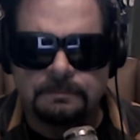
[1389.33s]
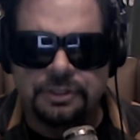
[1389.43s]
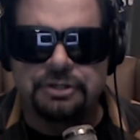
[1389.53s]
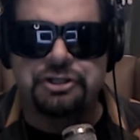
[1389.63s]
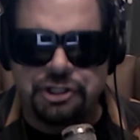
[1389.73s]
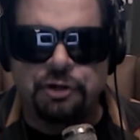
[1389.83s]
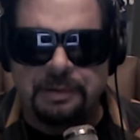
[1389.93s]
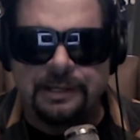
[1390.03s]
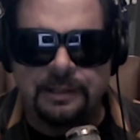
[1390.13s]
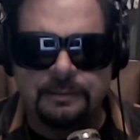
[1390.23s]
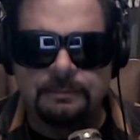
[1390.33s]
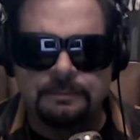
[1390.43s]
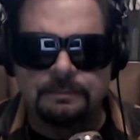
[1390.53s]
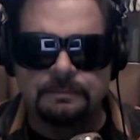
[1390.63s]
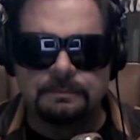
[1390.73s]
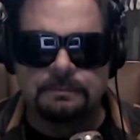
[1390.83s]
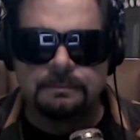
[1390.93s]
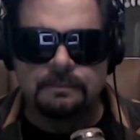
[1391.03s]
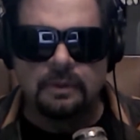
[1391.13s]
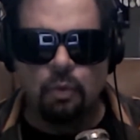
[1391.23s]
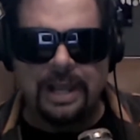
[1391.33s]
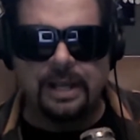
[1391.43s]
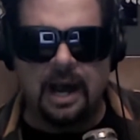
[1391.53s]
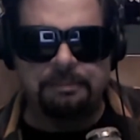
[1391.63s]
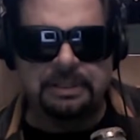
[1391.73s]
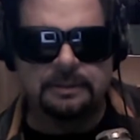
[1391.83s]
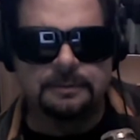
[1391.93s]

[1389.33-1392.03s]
They're stupid. Wake up.